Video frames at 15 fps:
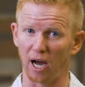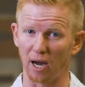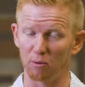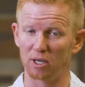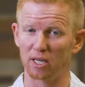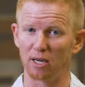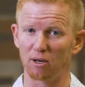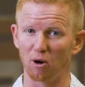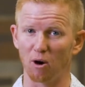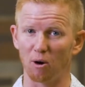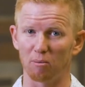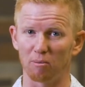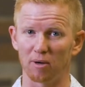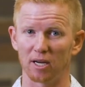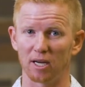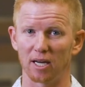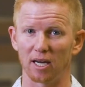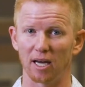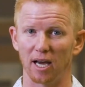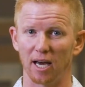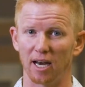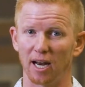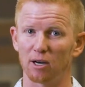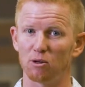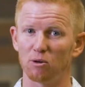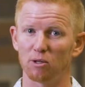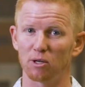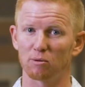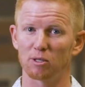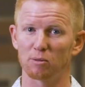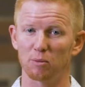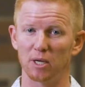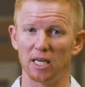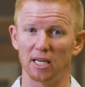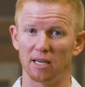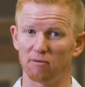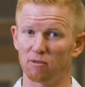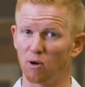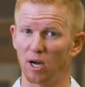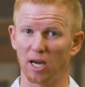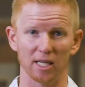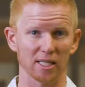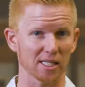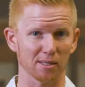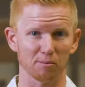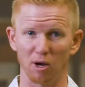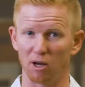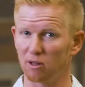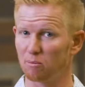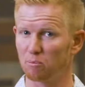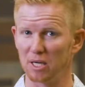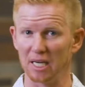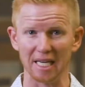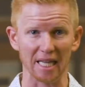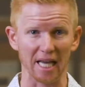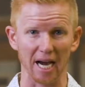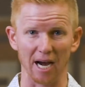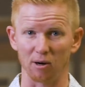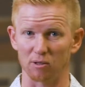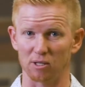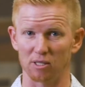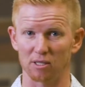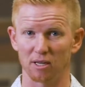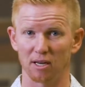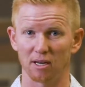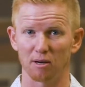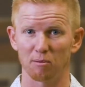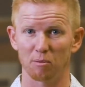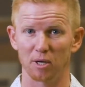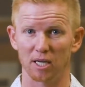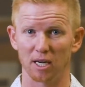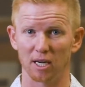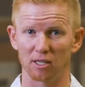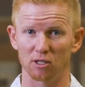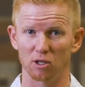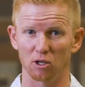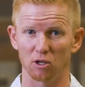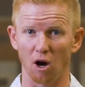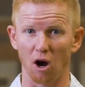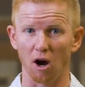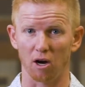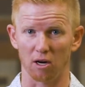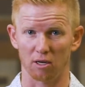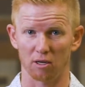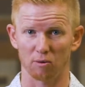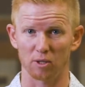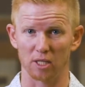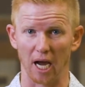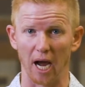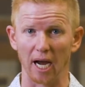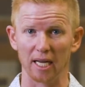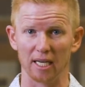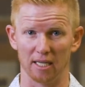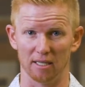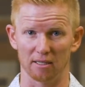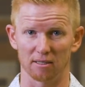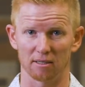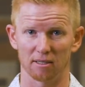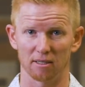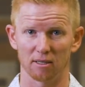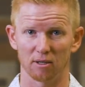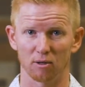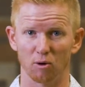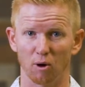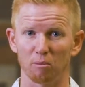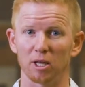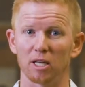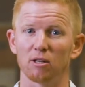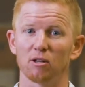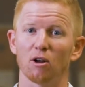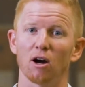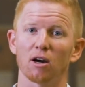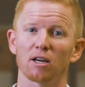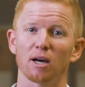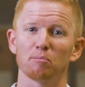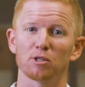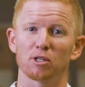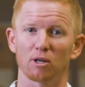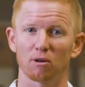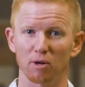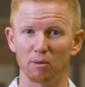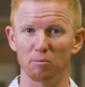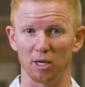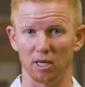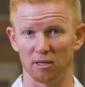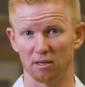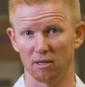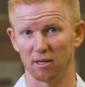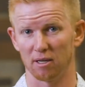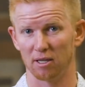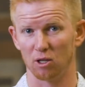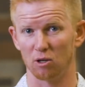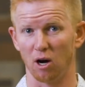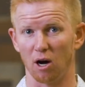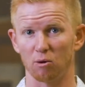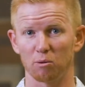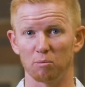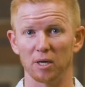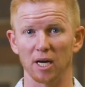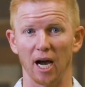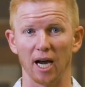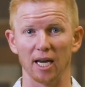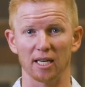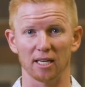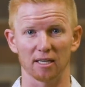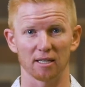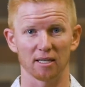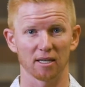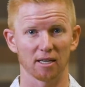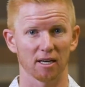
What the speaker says: I would get home and I knew there was pee, even though I hadn't smelled the pee in the house, because the dog was hiding. Normally the dog comes to greet me. The dog would be hiding.